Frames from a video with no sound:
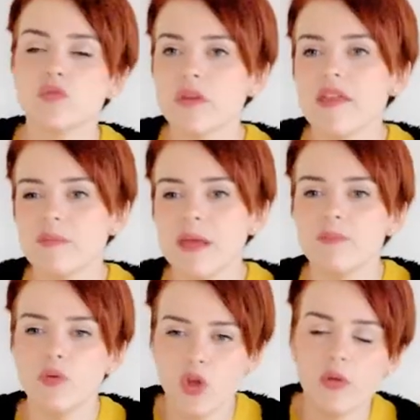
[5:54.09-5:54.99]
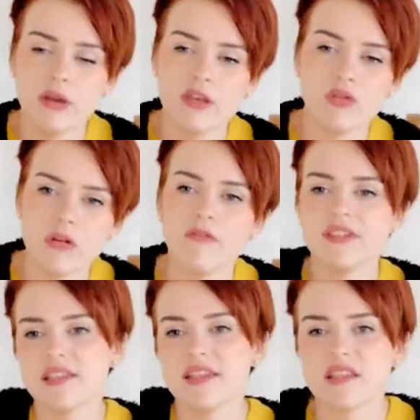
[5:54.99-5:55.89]
or they're the people who are in your
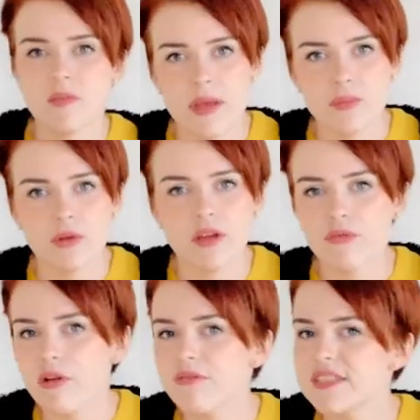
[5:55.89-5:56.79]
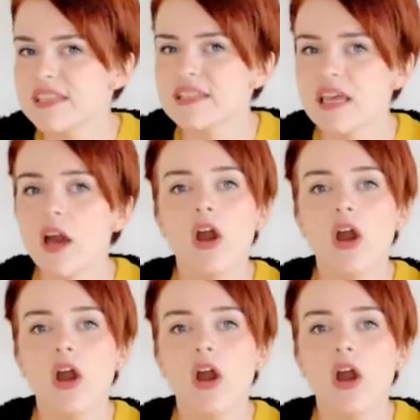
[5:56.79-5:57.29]
office and there's other people in other offices,